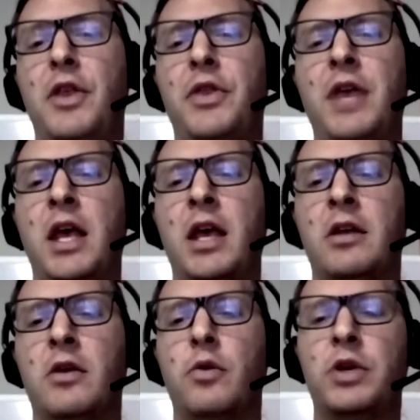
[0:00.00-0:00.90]

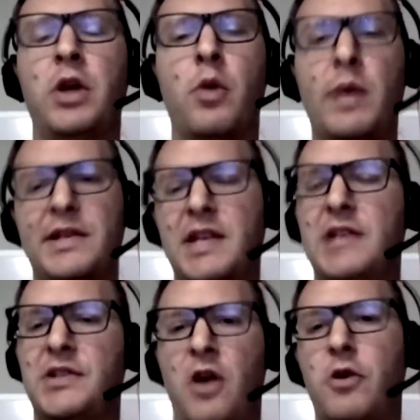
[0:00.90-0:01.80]
then, we see
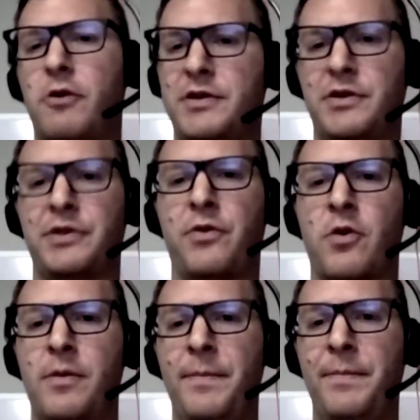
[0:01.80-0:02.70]
salt crystals
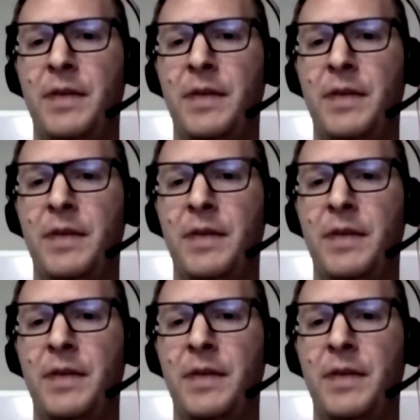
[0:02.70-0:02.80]
form.